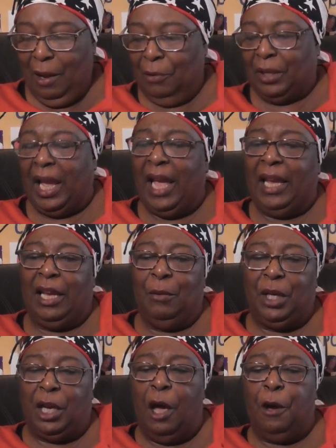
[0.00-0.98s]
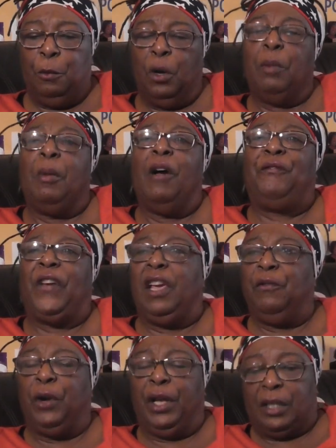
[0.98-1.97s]
Okay, here we go. One of my
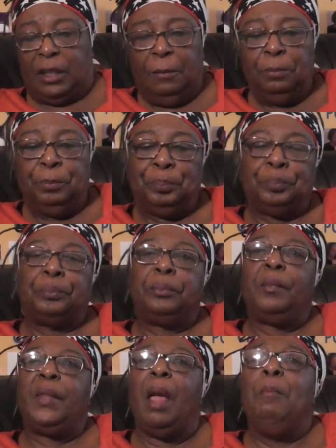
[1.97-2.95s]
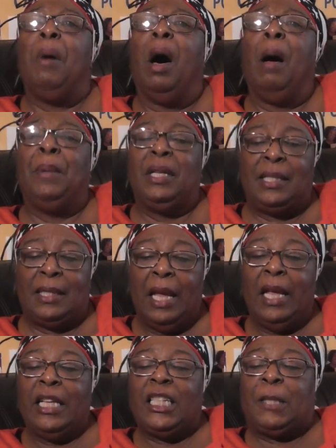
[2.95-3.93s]
favorites. Mama's
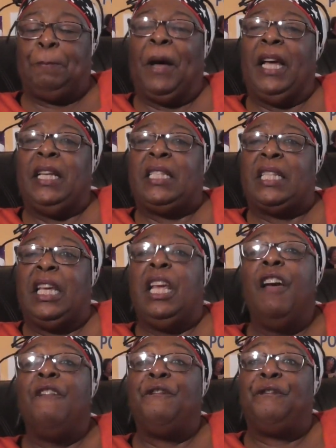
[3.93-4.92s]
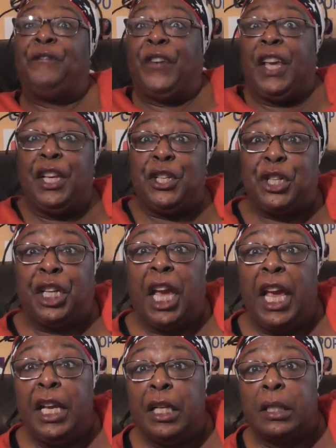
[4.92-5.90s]
Spicy Fish
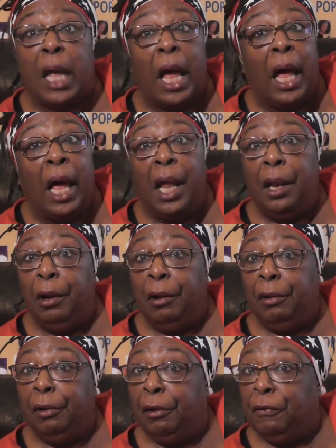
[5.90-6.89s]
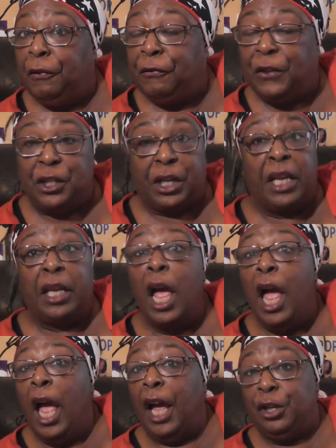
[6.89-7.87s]
Cakes. I love fish cake.
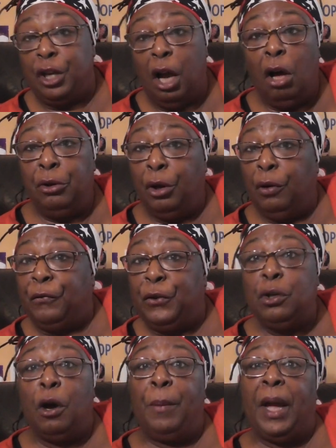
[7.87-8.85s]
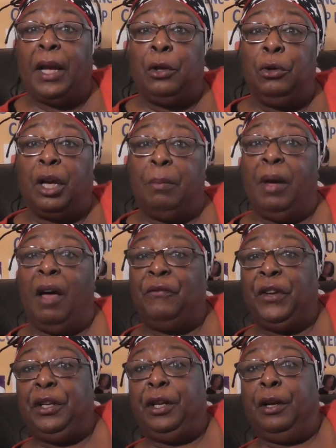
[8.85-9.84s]
And y'all know, if you go back and look at my
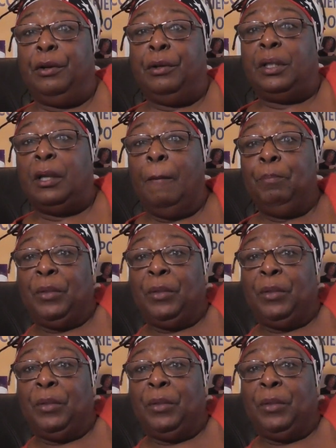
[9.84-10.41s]
videos,